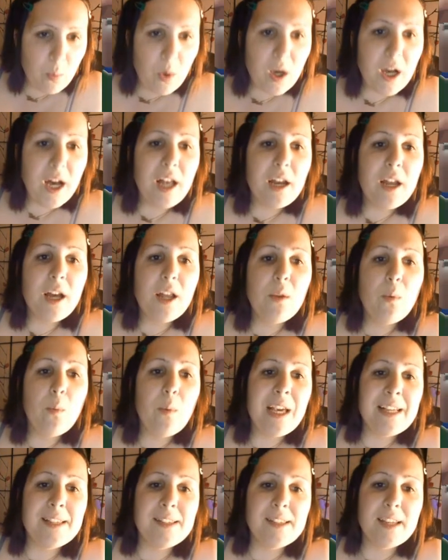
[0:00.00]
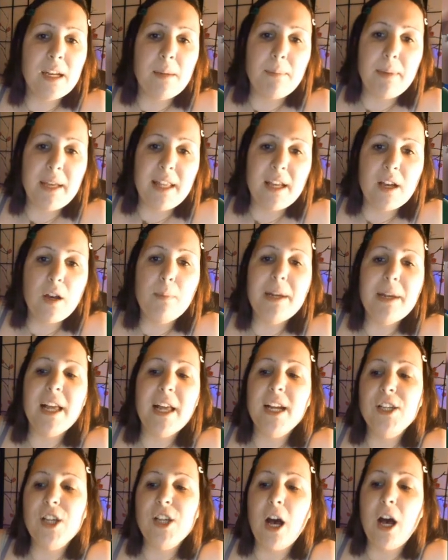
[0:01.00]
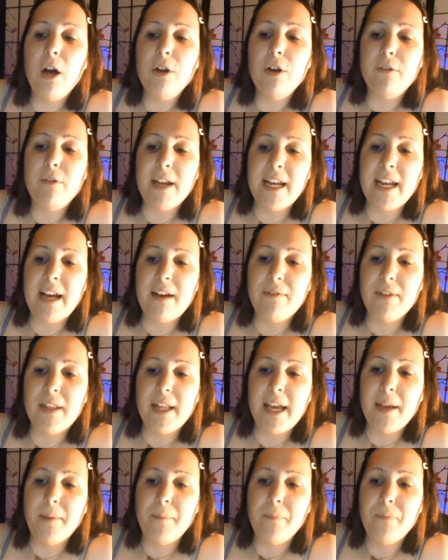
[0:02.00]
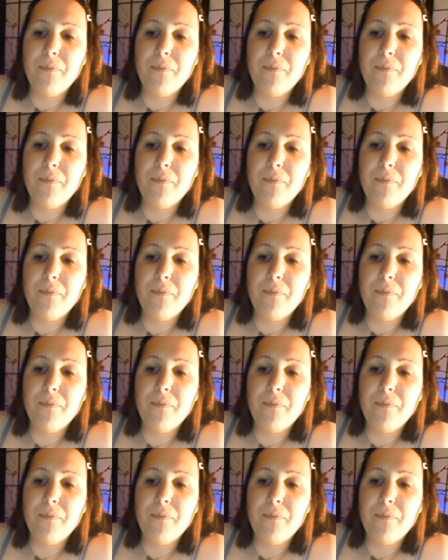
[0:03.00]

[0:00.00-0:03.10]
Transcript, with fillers: What colour are the wings going to be? They've got to be like a dark green, haven't they?